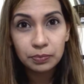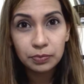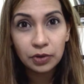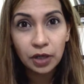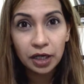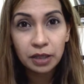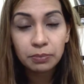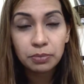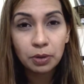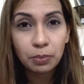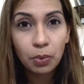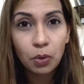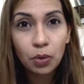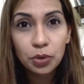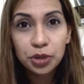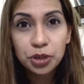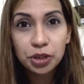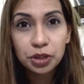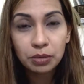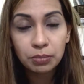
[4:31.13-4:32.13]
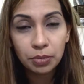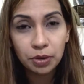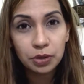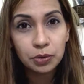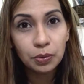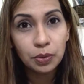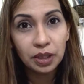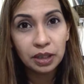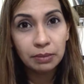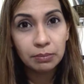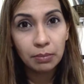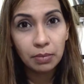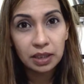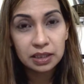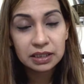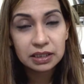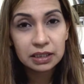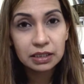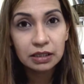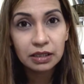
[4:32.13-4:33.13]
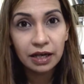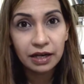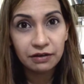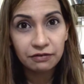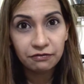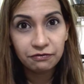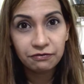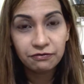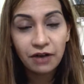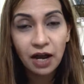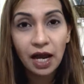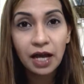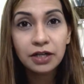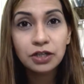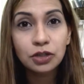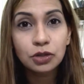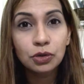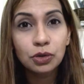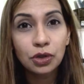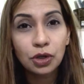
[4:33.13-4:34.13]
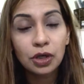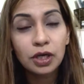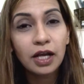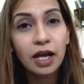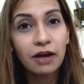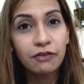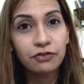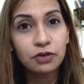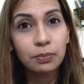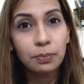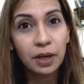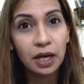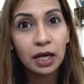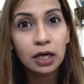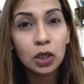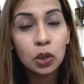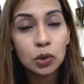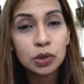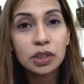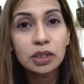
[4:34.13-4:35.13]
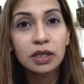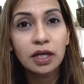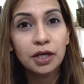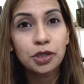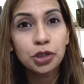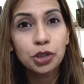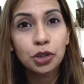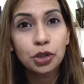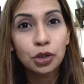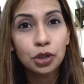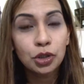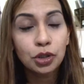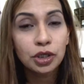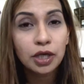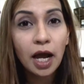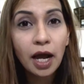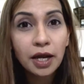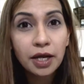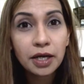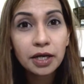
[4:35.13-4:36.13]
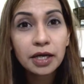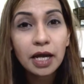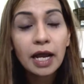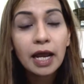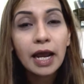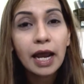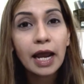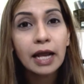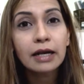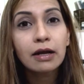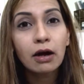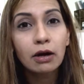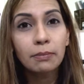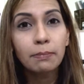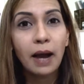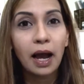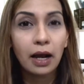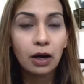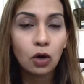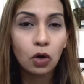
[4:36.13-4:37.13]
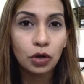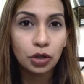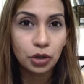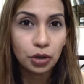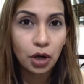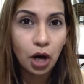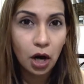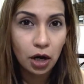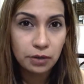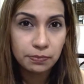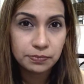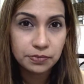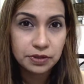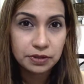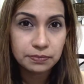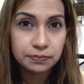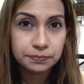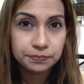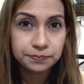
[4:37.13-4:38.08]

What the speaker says: right proportion between muscle and fat, you really have to pay close attention to your diet and cut back on your carbs.